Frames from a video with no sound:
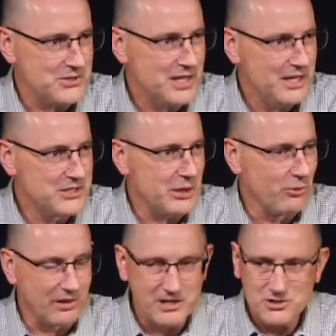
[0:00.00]
He is a
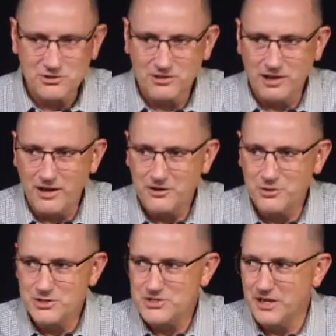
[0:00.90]
relational God who
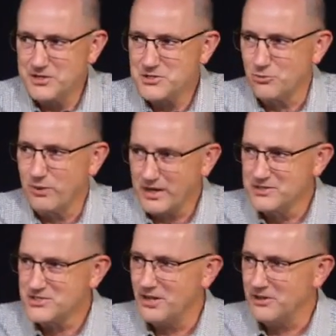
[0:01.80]
desires to
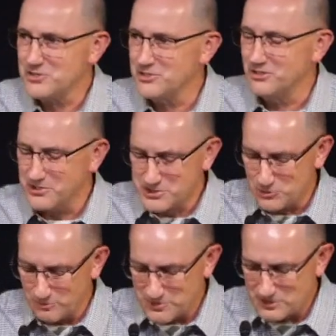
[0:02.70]
reconcile sinners to
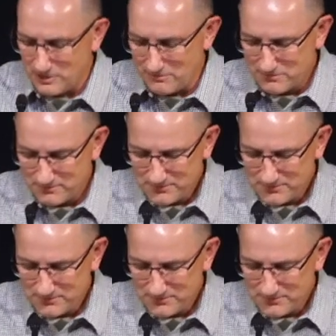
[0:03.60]
himself.